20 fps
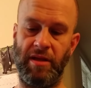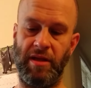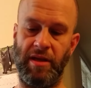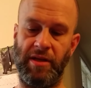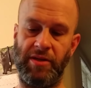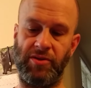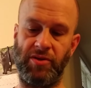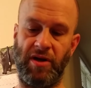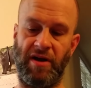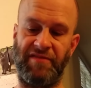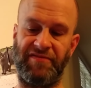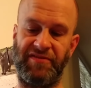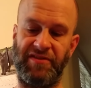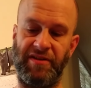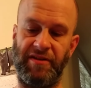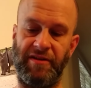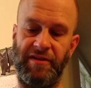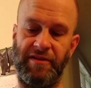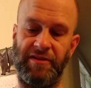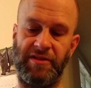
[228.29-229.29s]
as
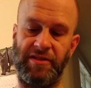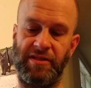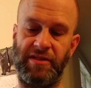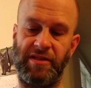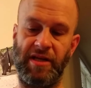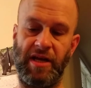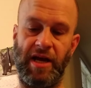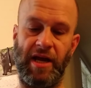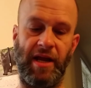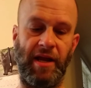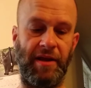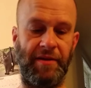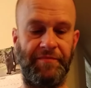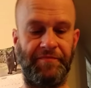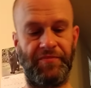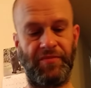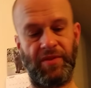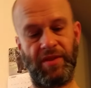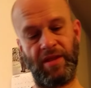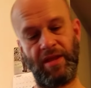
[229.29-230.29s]
often as I
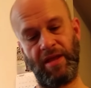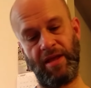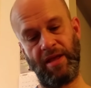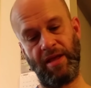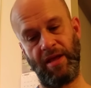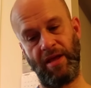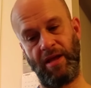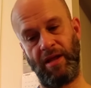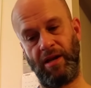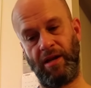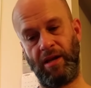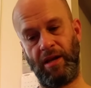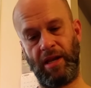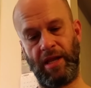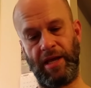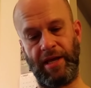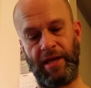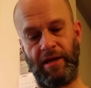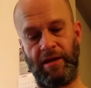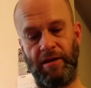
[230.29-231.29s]

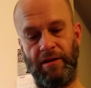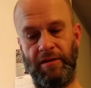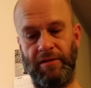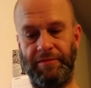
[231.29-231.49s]
like.